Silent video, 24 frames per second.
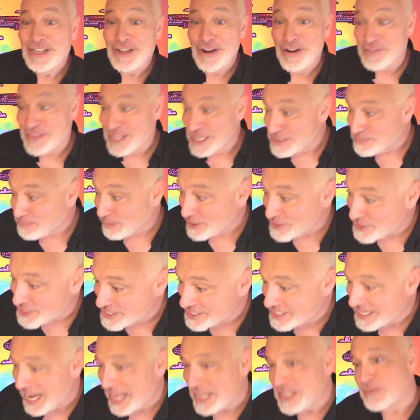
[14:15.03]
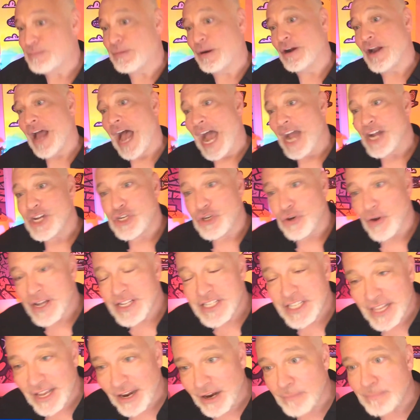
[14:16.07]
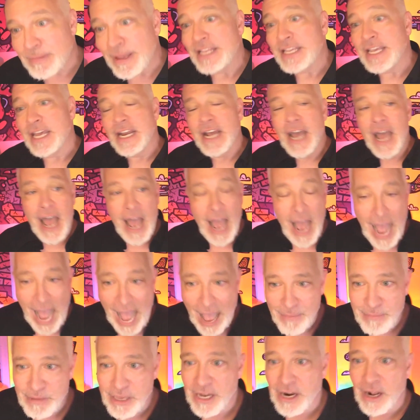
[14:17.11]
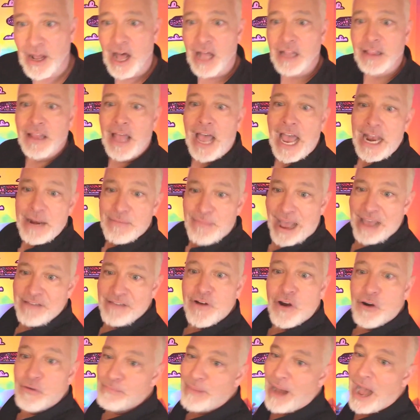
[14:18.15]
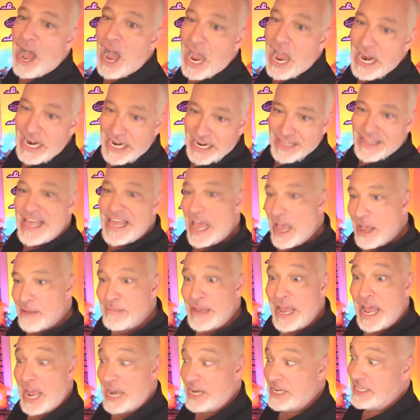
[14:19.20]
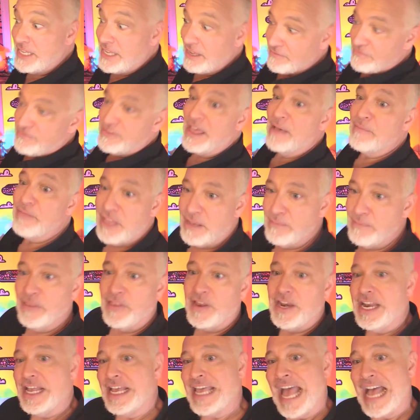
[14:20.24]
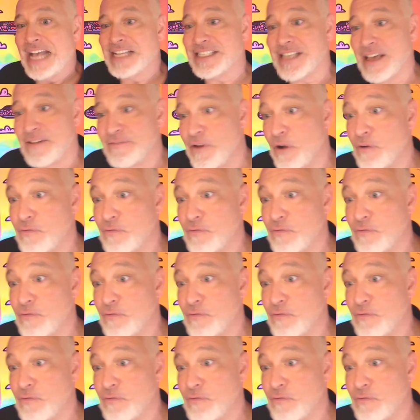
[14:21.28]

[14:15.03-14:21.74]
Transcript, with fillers: You know, if this person's an expert, I trust their opinion. I'm going to align my vote behind them and give them the ability to cast